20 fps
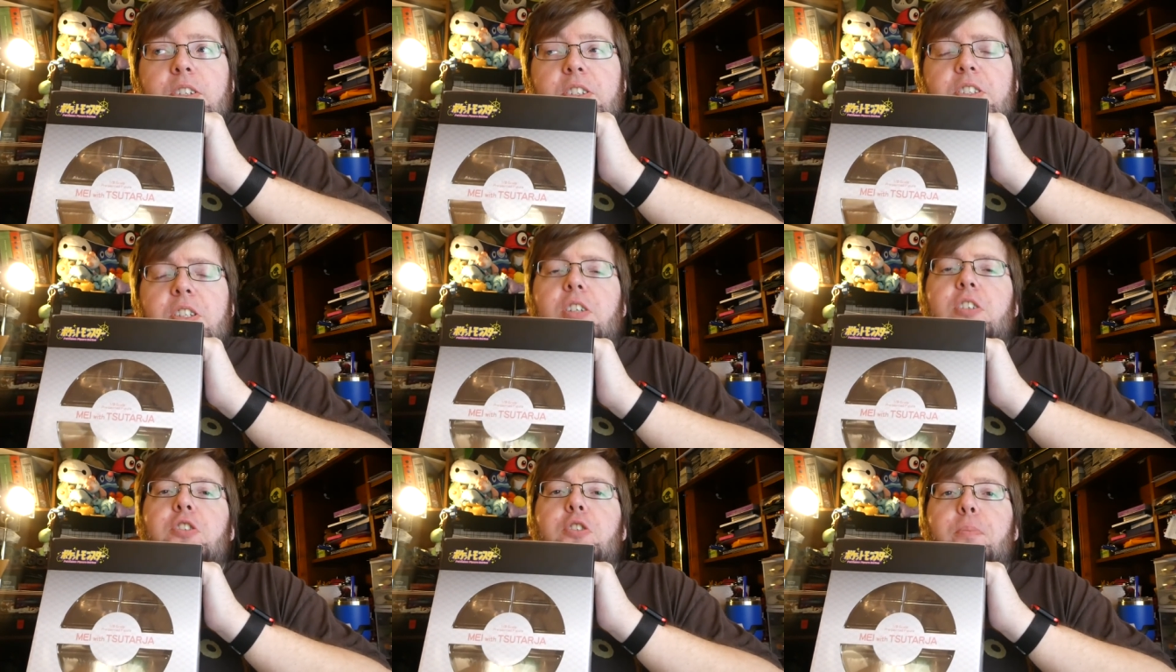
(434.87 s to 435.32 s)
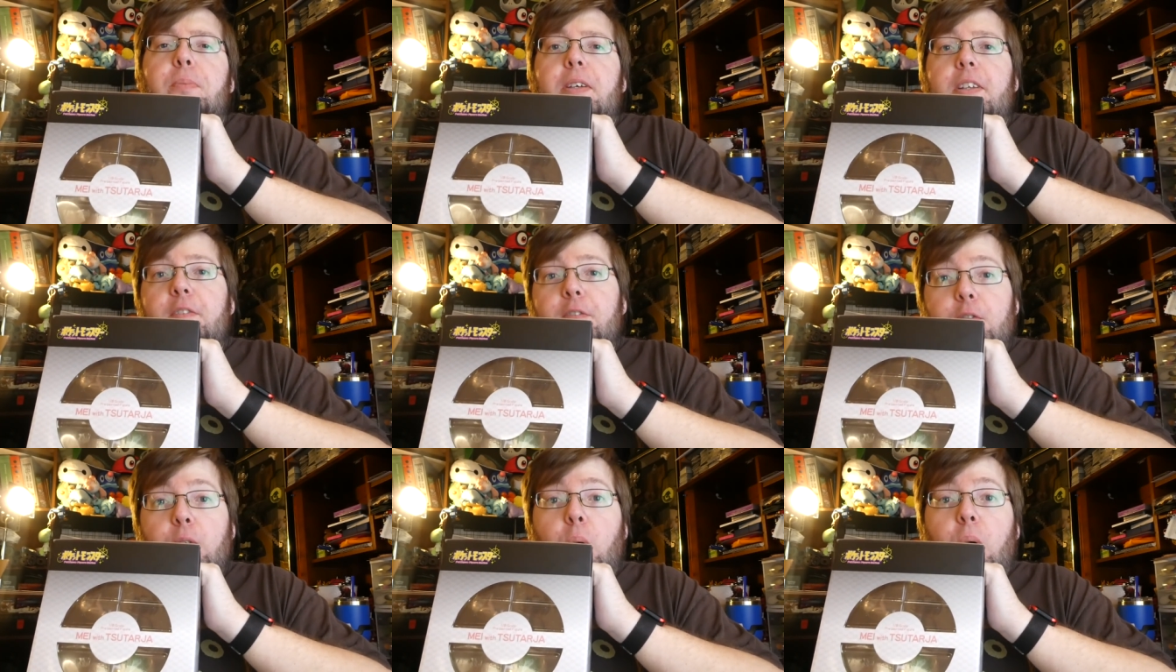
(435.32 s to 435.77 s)
So this will
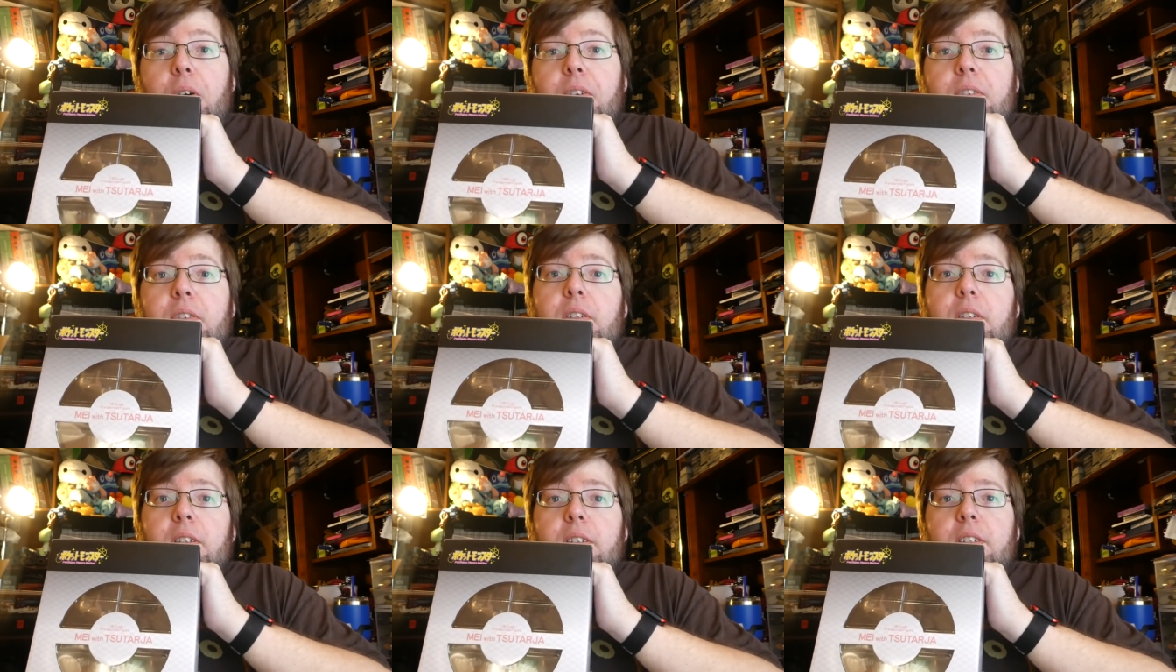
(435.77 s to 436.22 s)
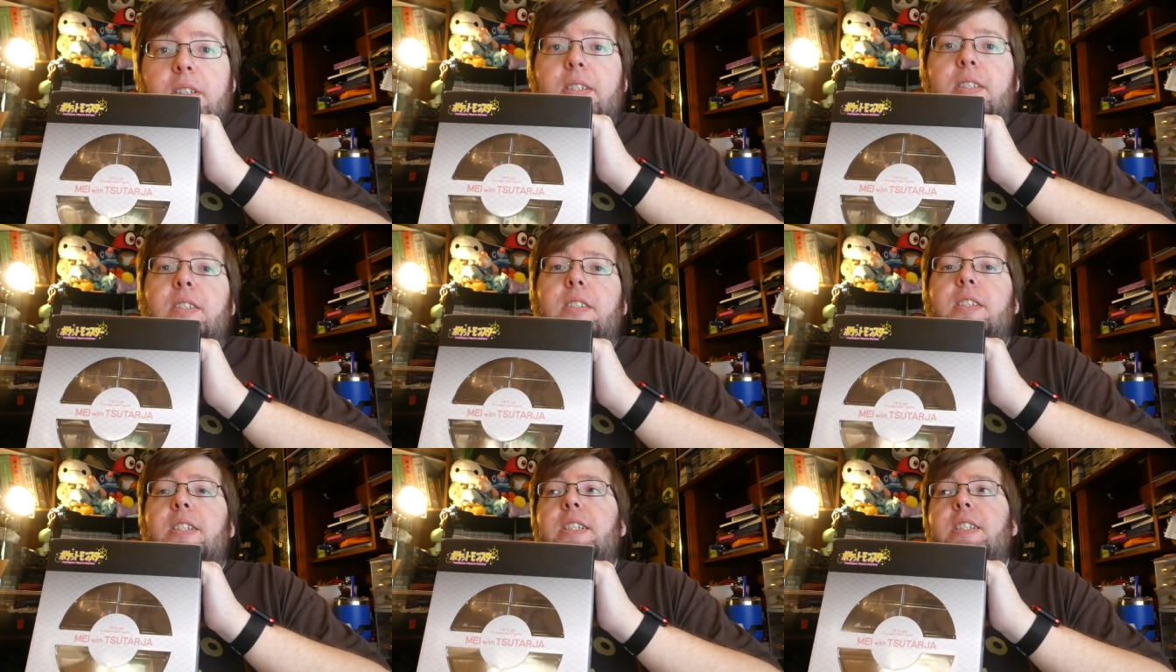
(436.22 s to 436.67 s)
be the fourth in the
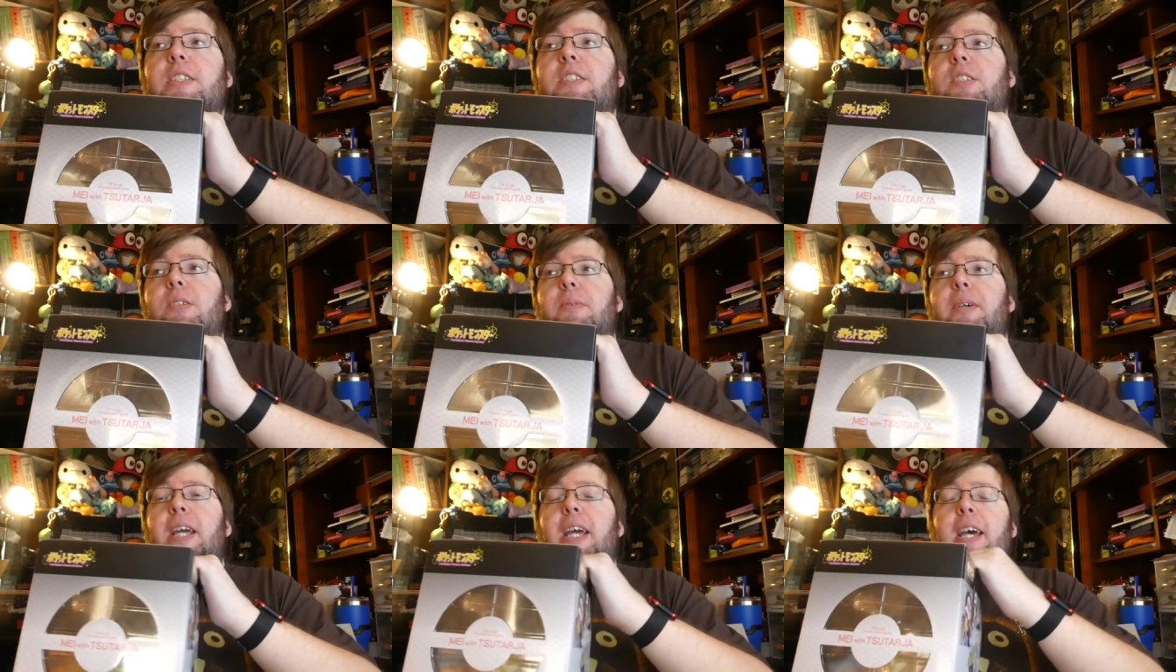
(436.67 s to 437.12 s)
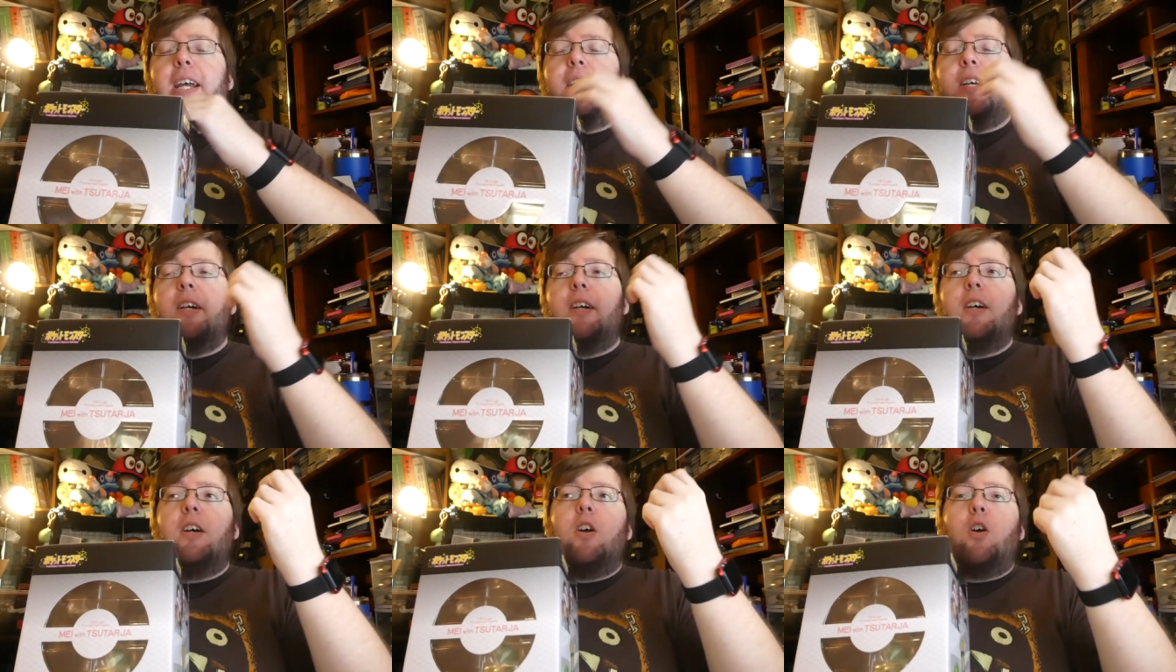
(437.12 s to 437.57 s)
series. So we had
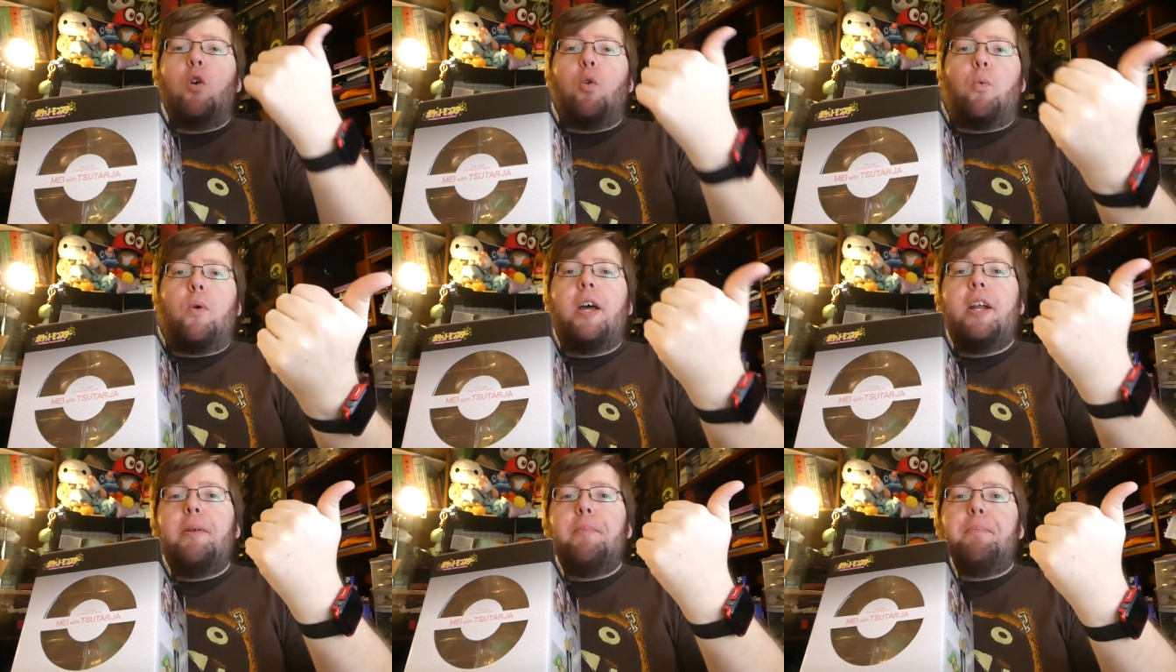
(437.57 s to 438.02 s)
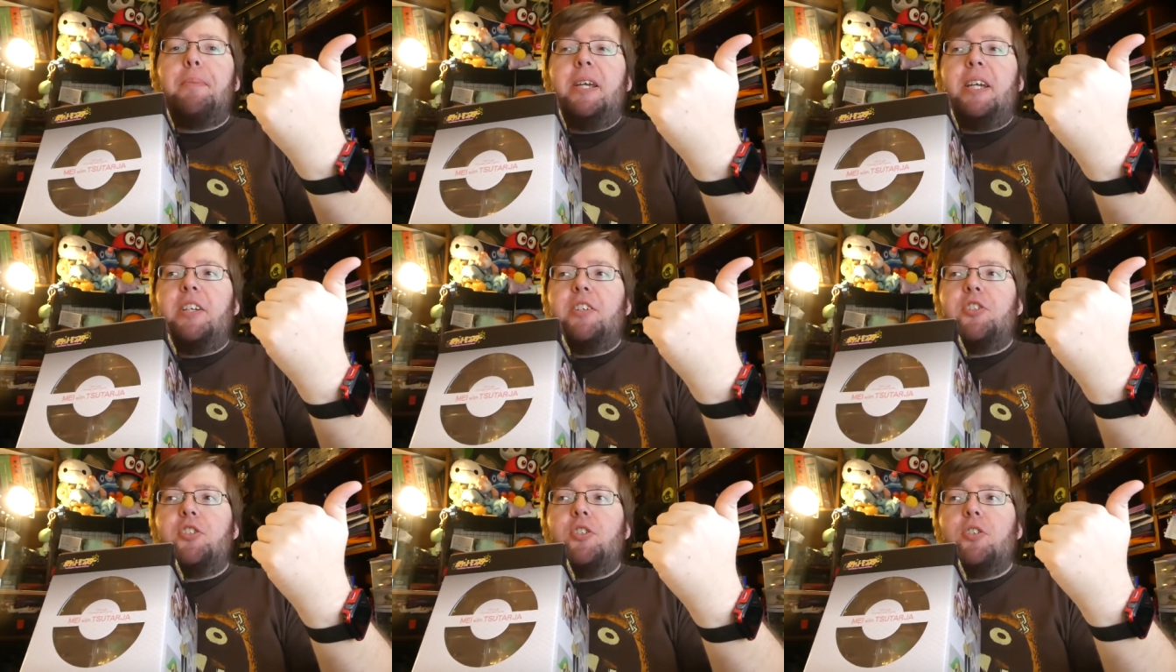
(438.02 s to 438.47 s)
Red and
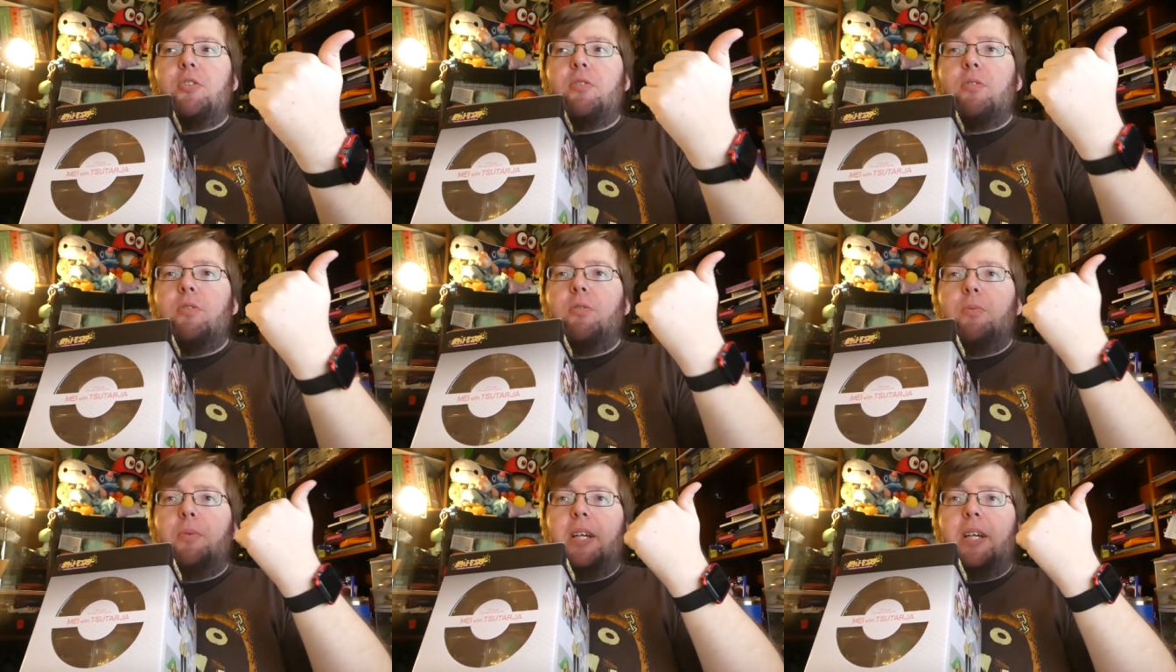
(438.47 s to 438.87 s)
Pikachu.